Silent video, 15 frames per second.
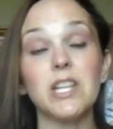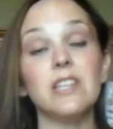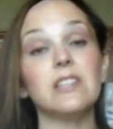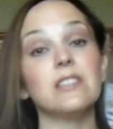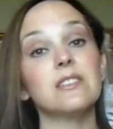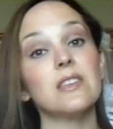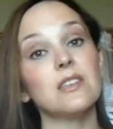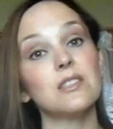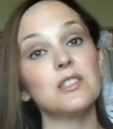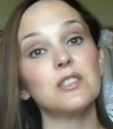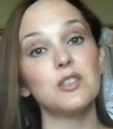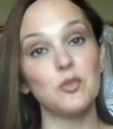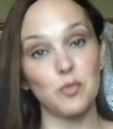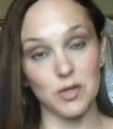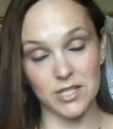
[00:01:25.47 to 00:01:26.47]
but he is
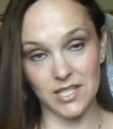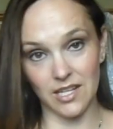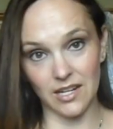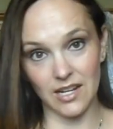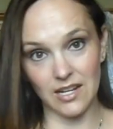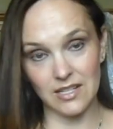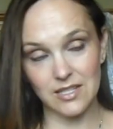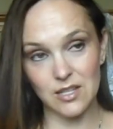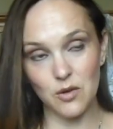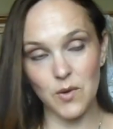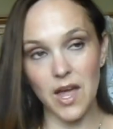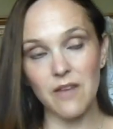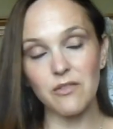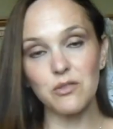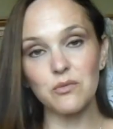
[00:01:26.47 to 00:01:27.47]
super skinny. So
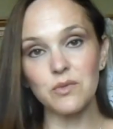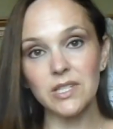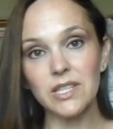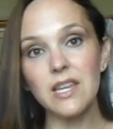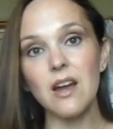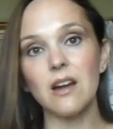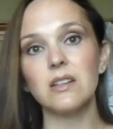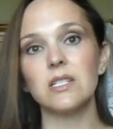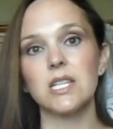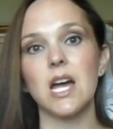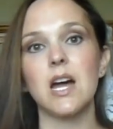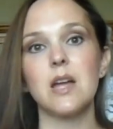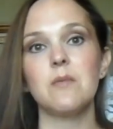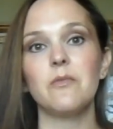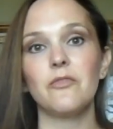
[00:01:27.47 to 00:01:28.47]
we have a really hard
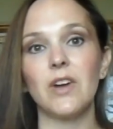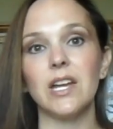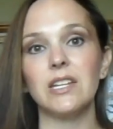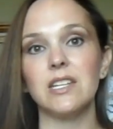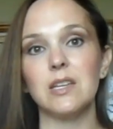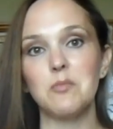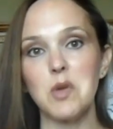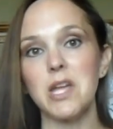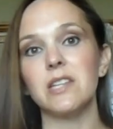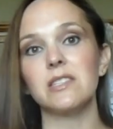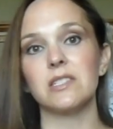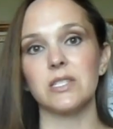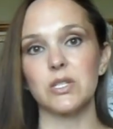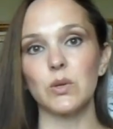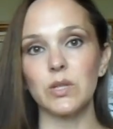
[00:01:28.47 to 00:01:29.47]
time finding
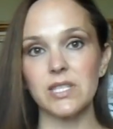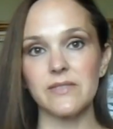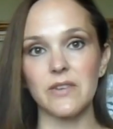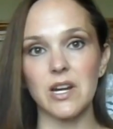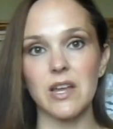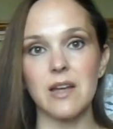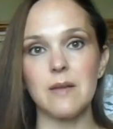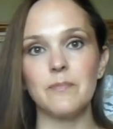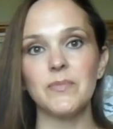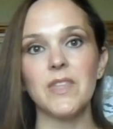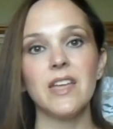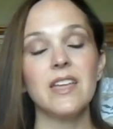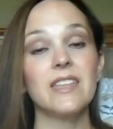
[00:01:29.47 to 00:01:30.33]
pants and shorts for him.